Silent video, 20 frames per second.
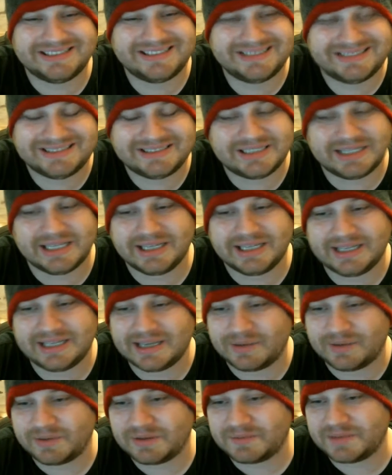didn't
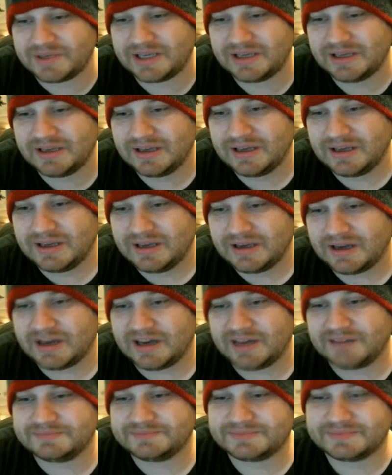get with me.
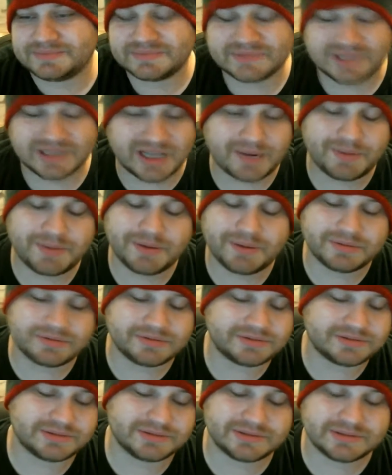A lot of
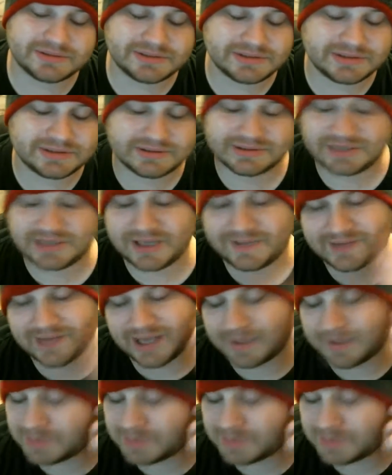people gave Captain